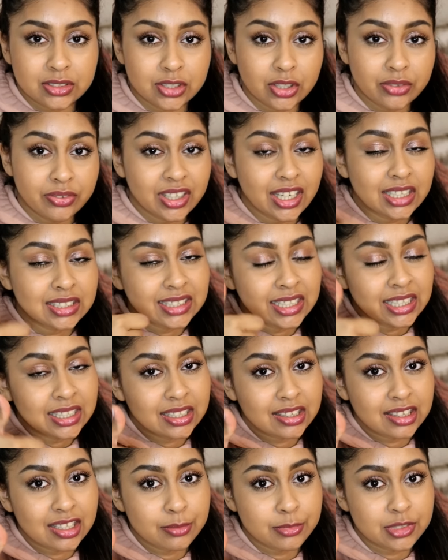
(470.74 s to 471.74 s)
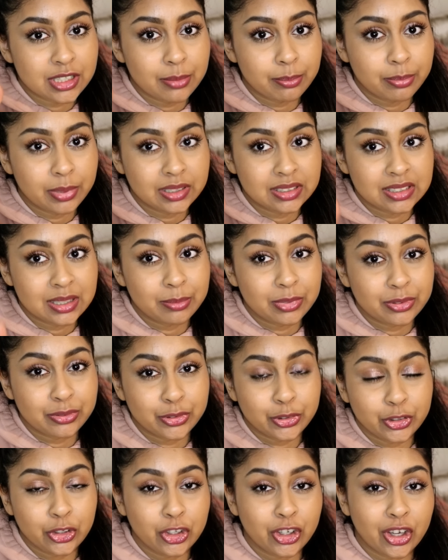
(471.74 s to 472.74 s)
Don't forget to hit the thumbs up button
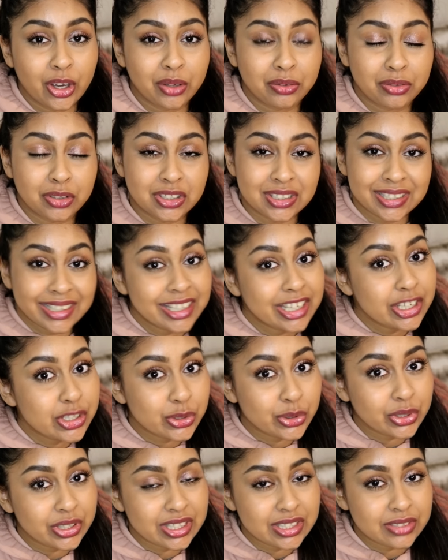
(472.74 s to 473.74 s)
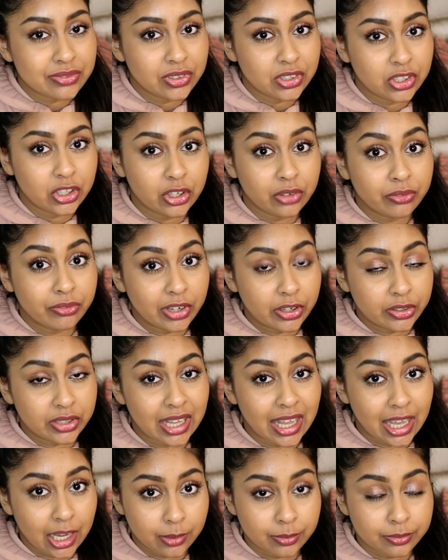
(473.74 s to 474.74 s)
before you go if you did enjoy this video and found it
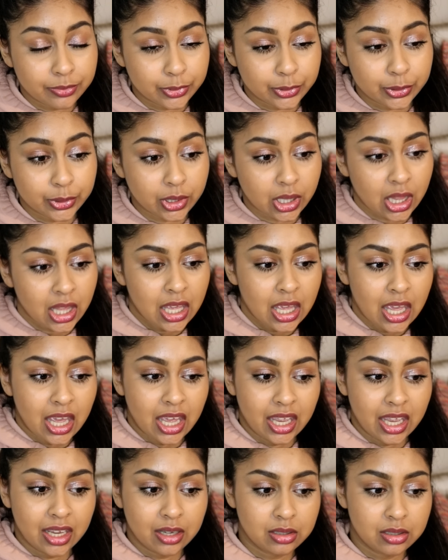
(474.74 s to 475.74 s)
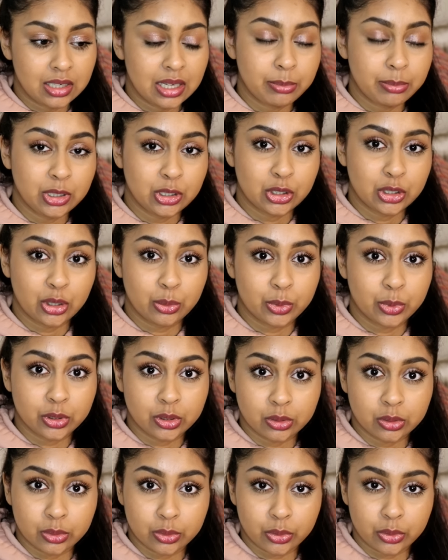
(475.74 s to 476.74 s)
helpful. Let me know what
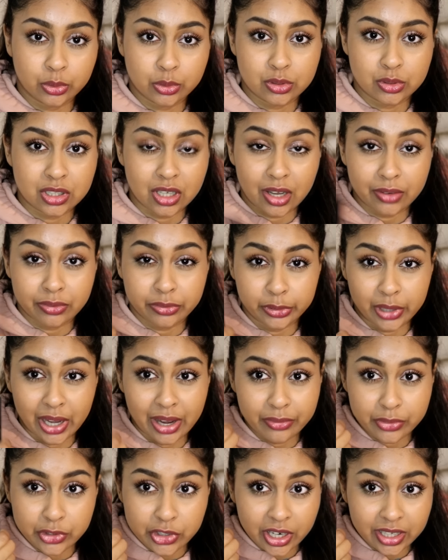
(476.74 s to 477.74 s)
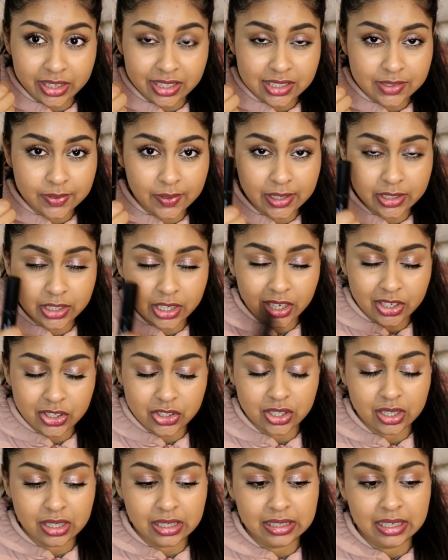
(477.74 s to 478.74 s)
your thoughts are if you have tried this
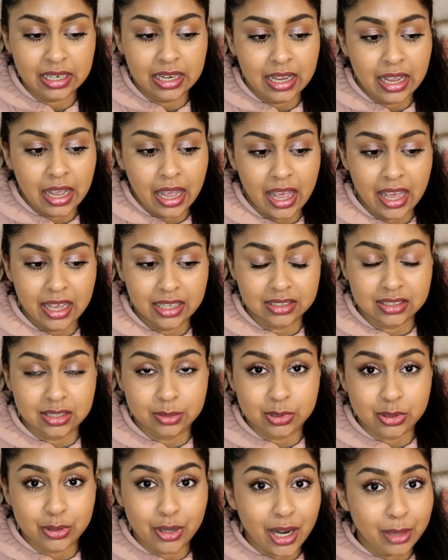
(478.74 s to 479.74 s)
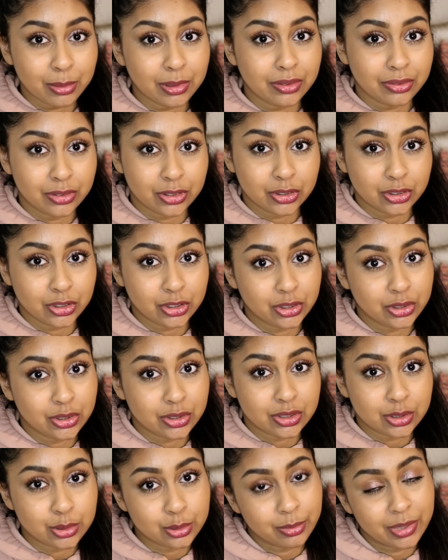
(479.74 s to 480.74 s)
foundation, and subscribe if you're new
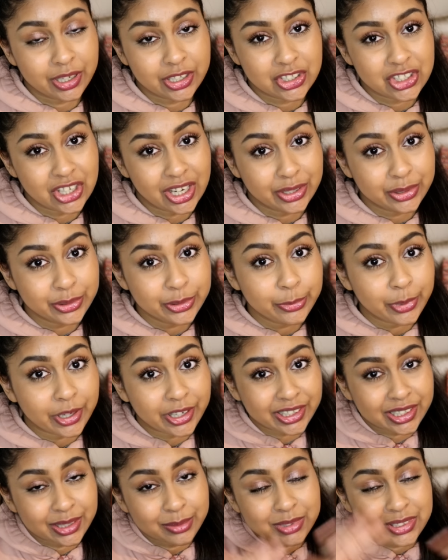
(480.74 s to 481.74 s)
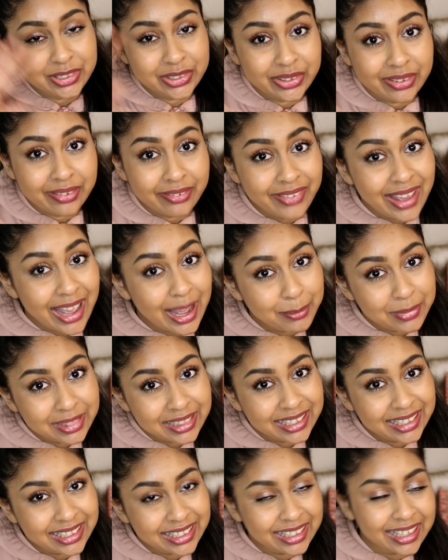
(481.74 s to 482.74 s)
to my channel. Welcome to the
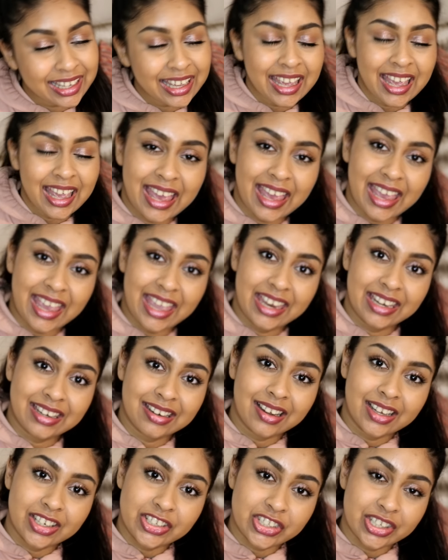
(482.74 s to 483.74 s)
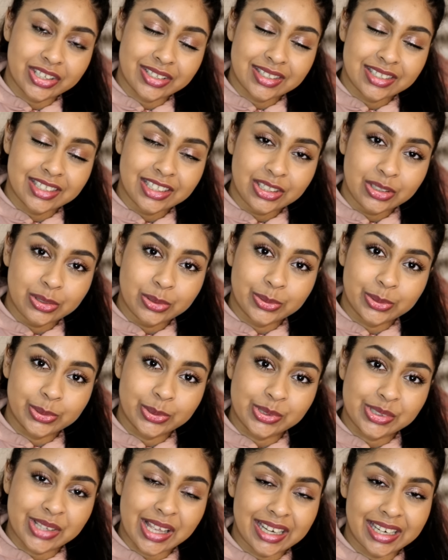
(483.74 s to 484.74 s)
family, and I shall see you
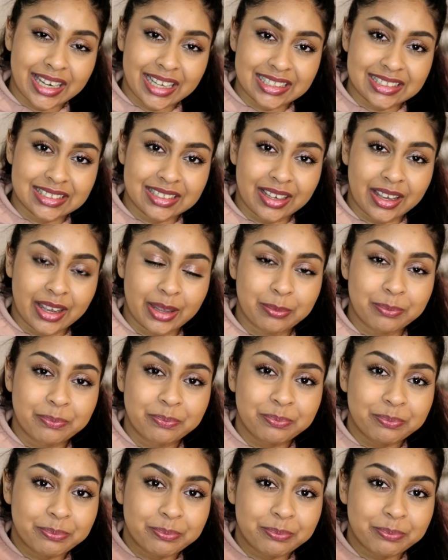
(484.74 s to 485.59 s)
all next time.